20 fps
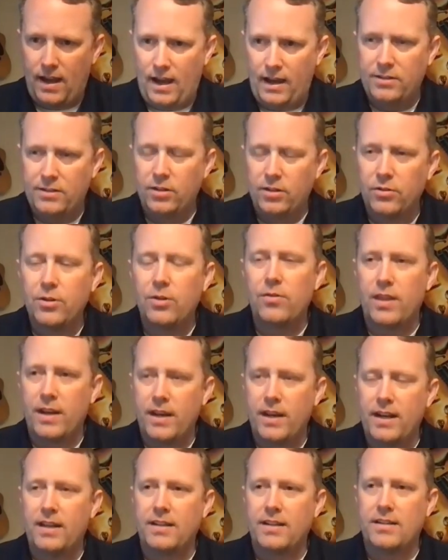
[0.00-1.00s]
know
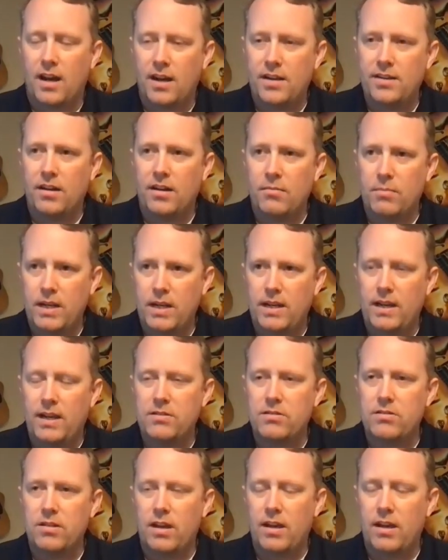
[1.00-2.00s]
that it had dawned on me
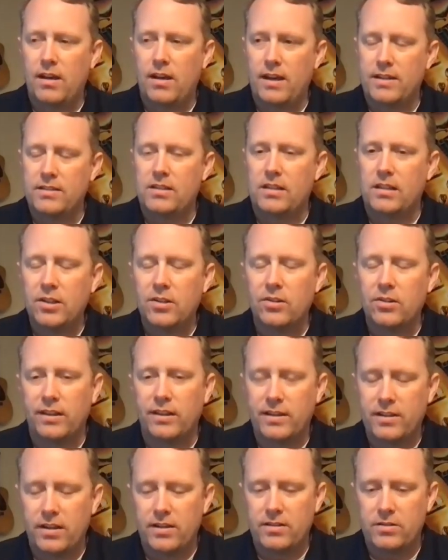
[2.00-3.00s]
as
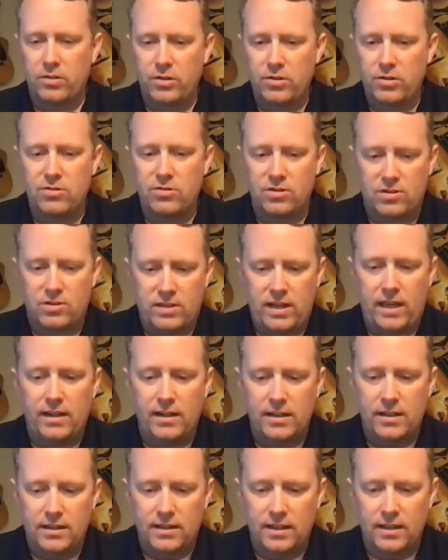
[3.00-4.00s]
clearly as you just
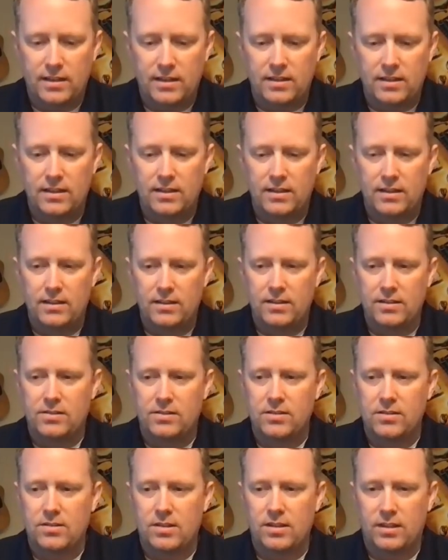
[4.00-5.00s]
stated it, that this
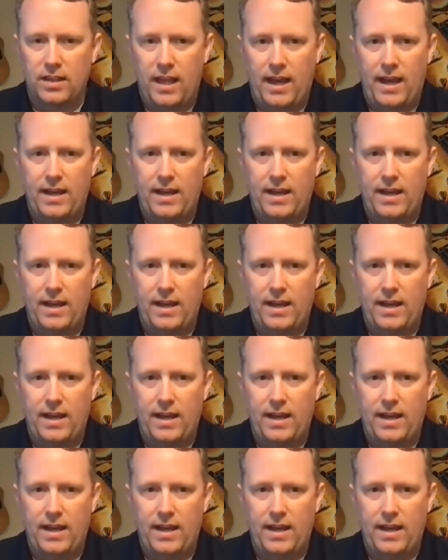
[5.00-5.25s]
is a